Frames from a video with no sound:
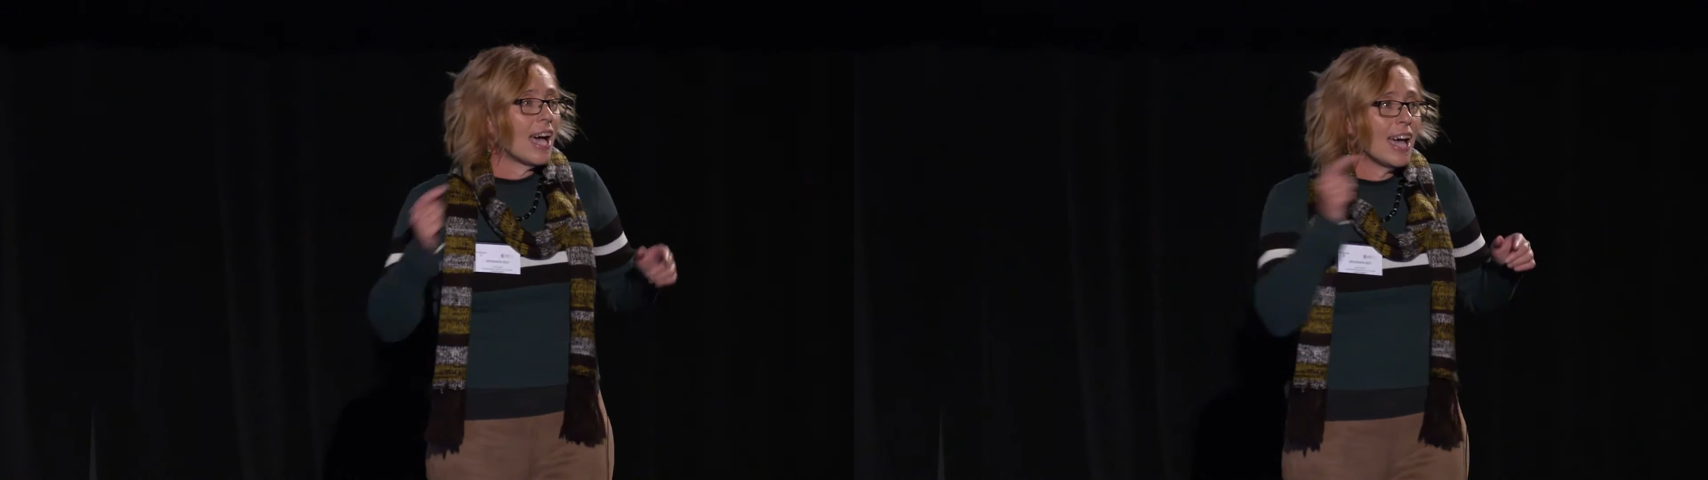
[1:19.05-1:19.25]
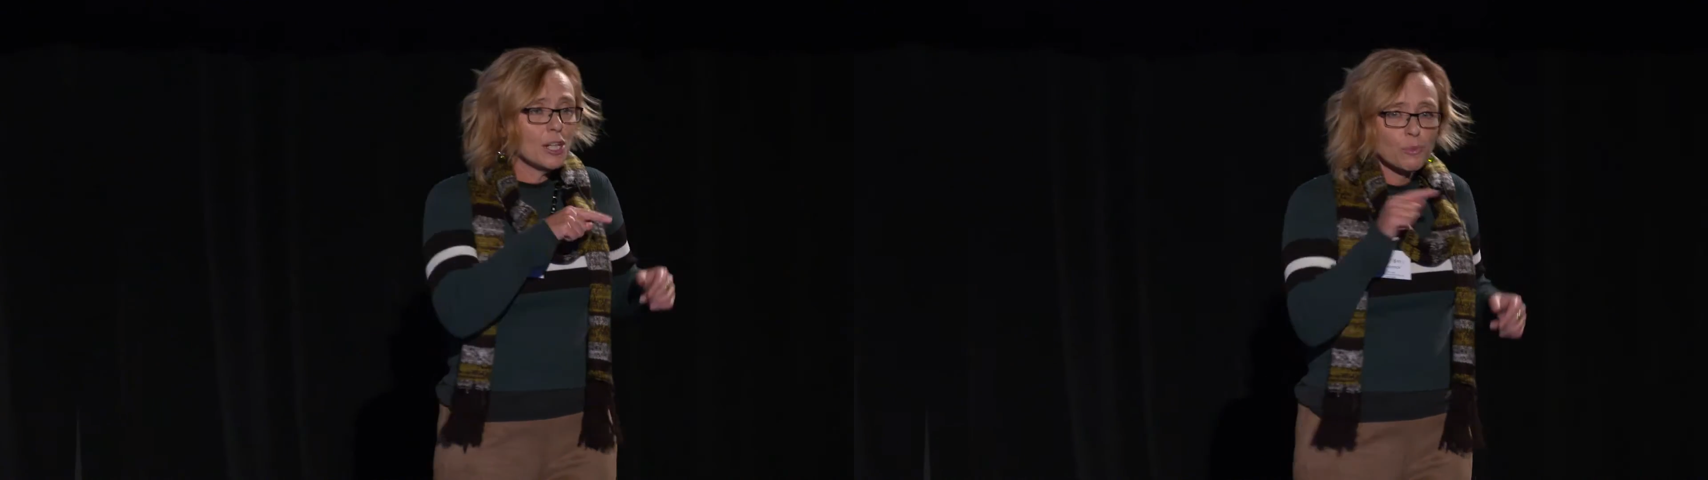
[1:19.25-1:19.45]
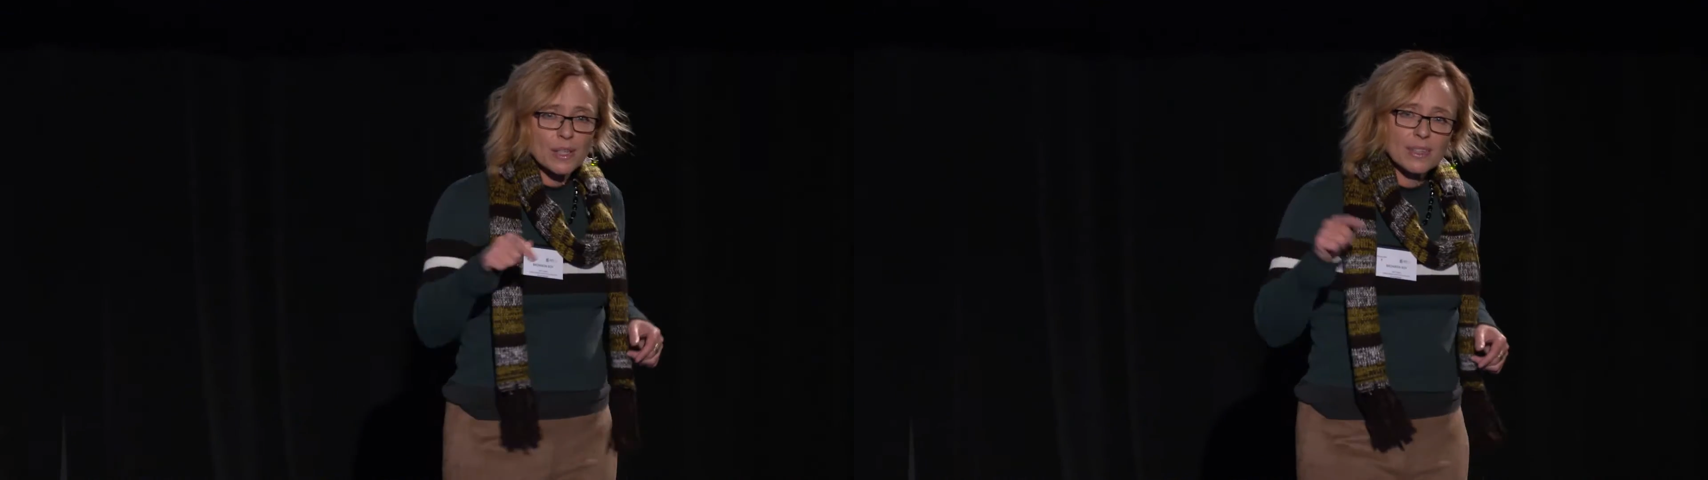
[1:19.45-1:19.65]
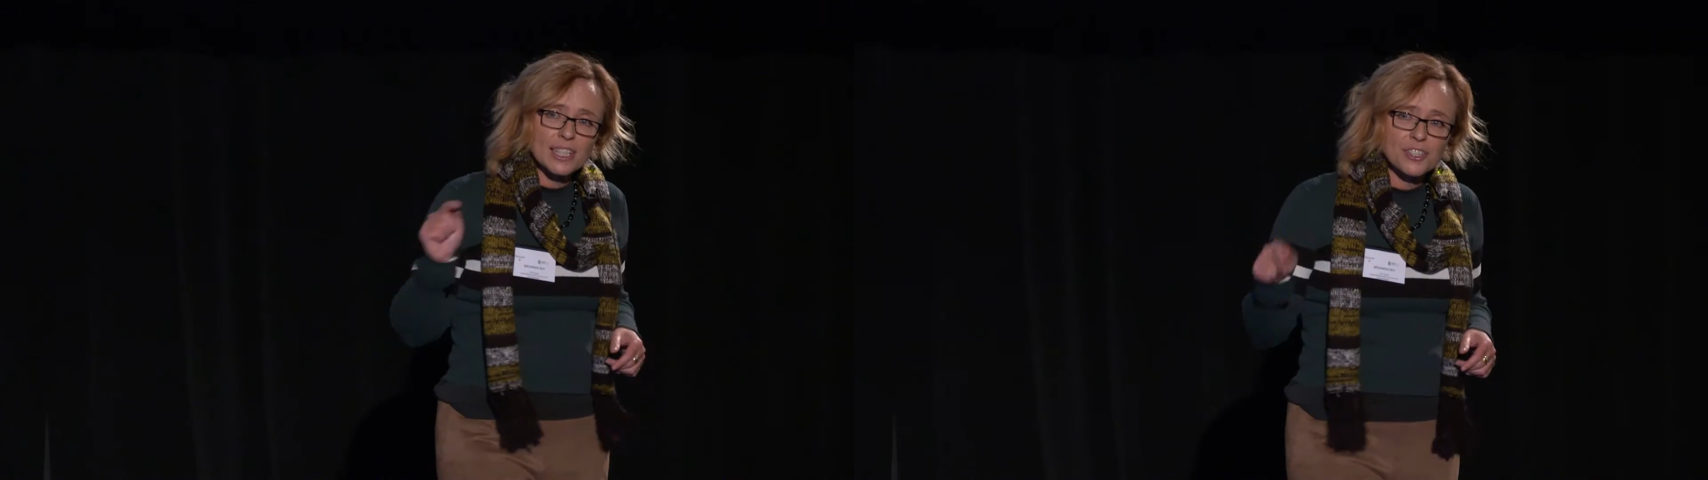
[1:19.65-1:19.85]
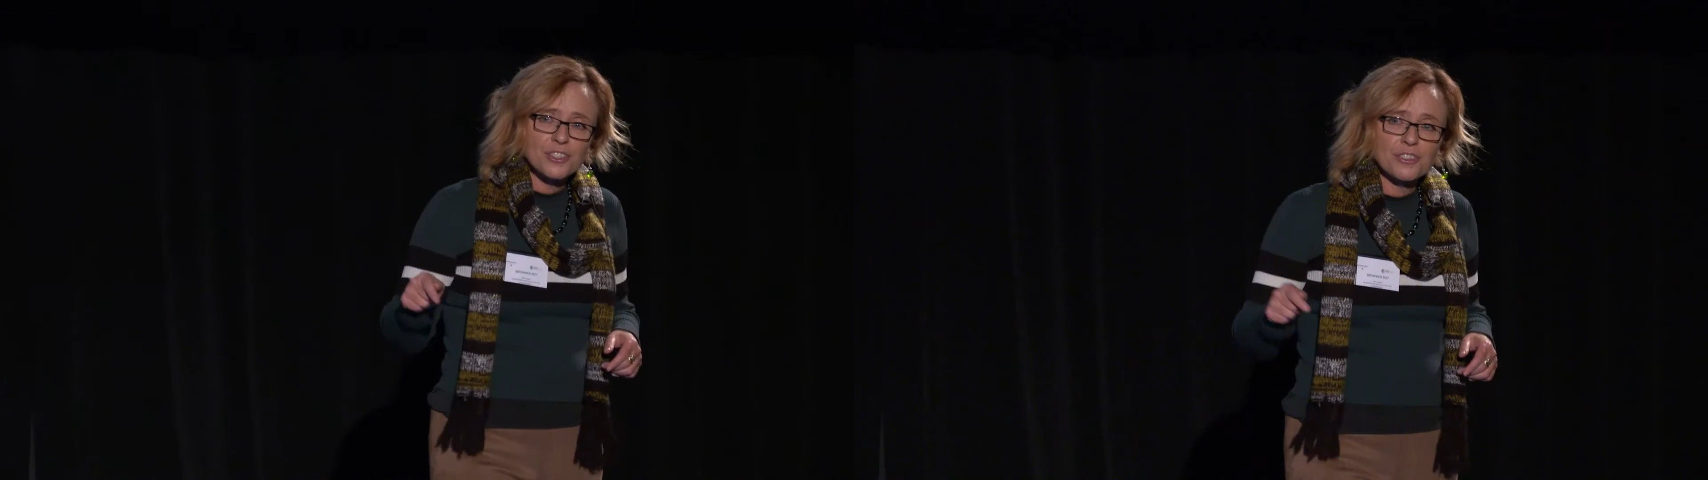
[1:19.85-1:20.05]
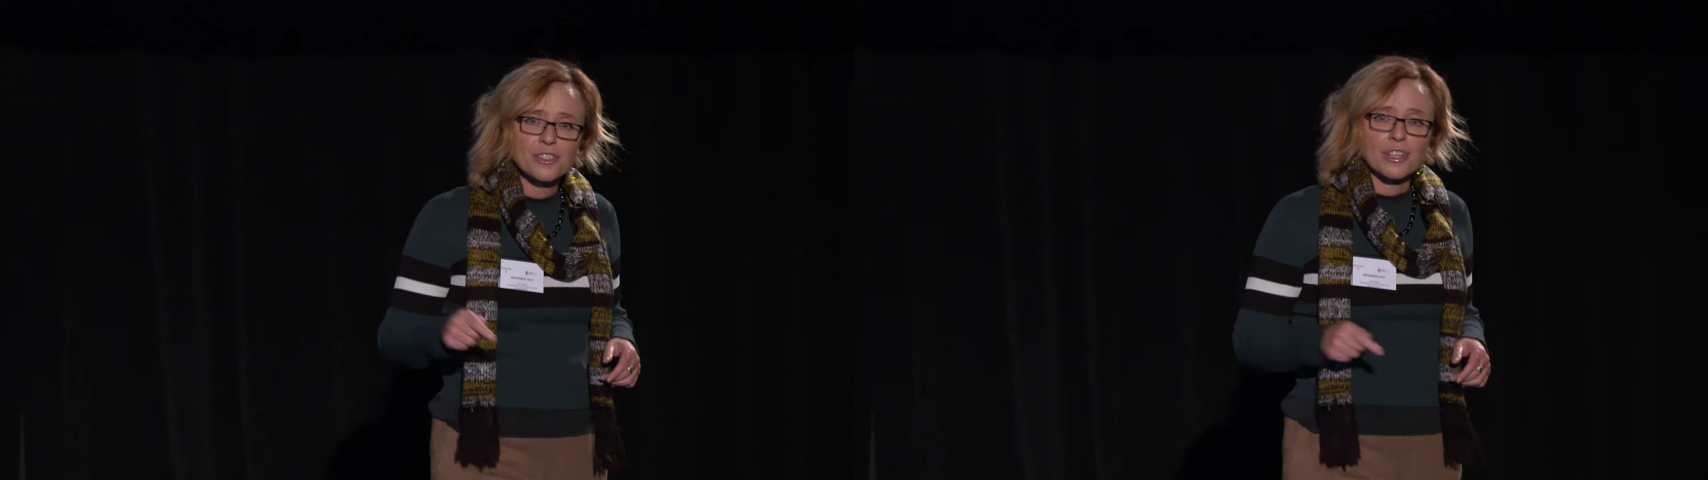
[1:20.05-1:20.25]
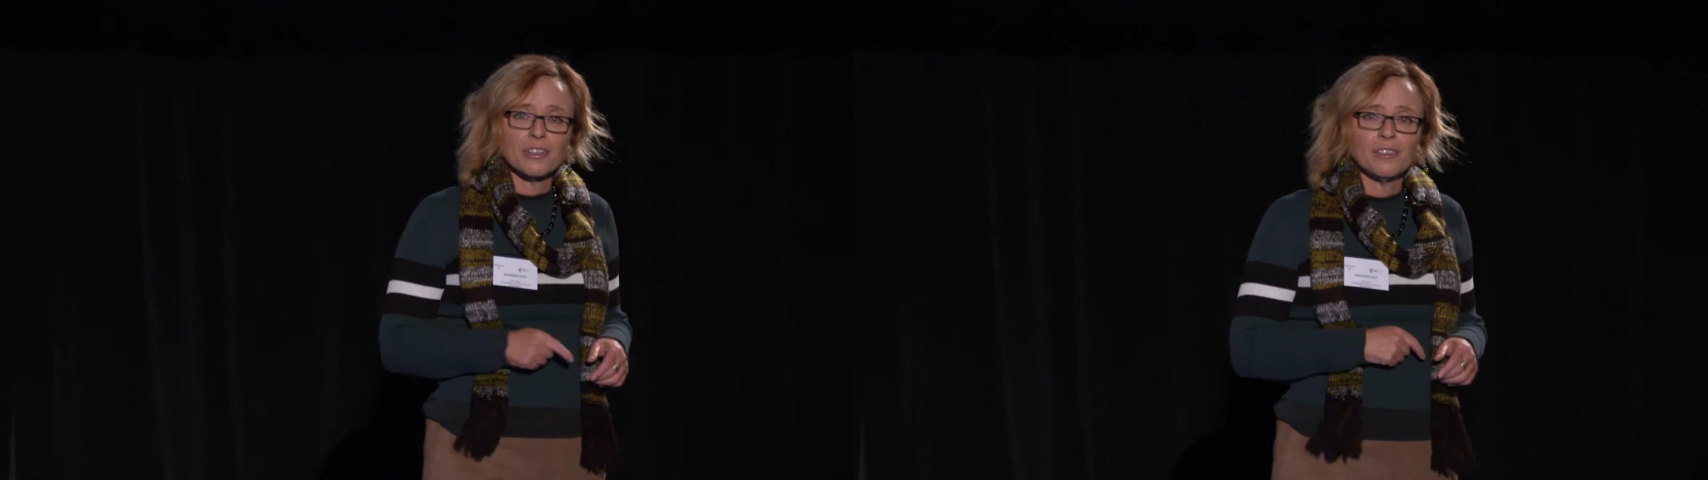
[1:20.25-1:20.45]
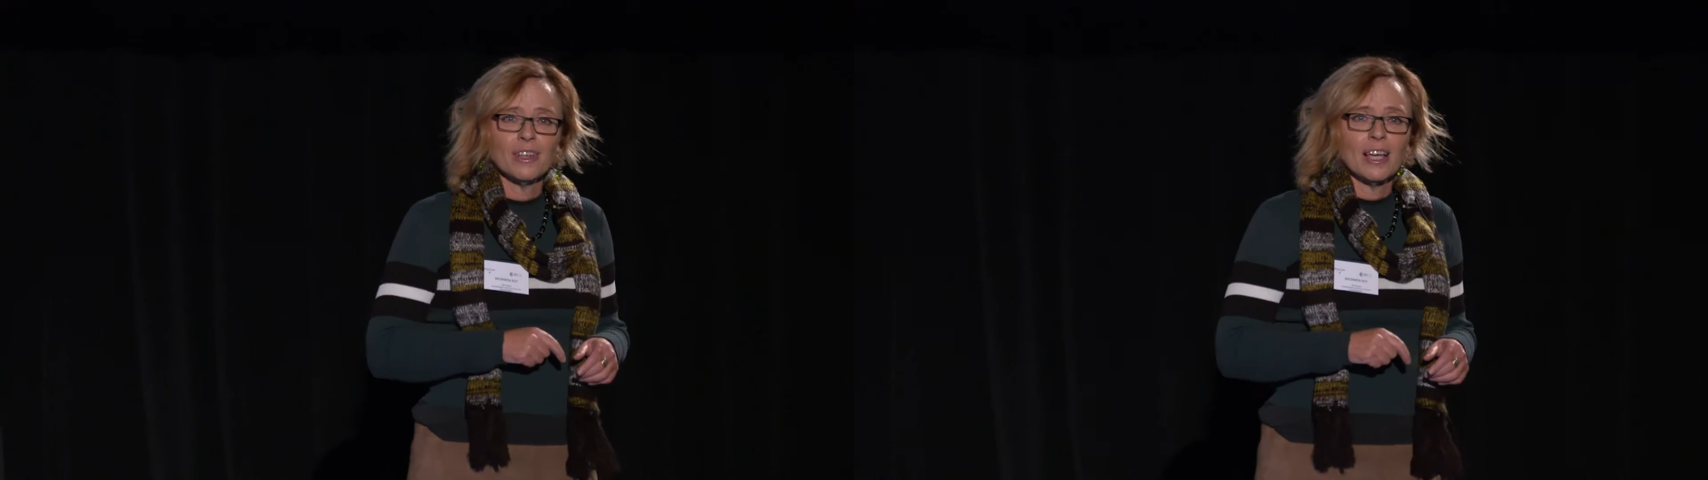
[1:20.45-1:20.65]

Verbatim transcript: And when they do so,